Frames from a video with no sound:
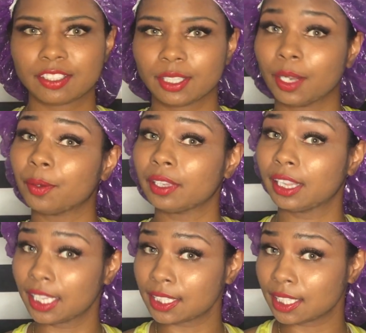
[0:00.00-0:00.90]
So
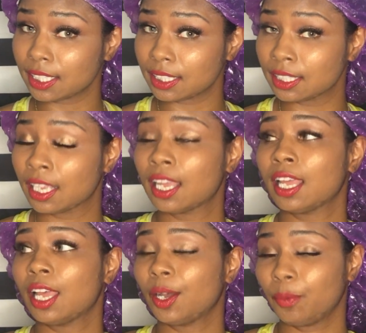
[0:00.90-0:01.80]
this is
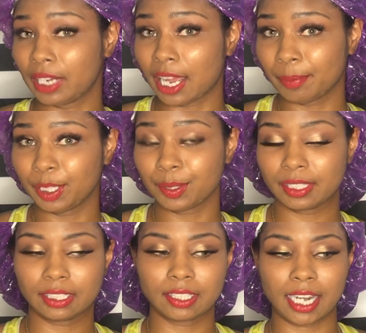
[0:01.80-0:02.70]
what I'll be
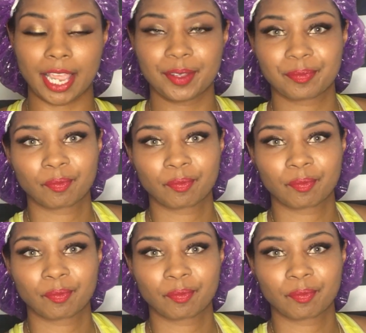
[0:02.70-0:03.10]
using today.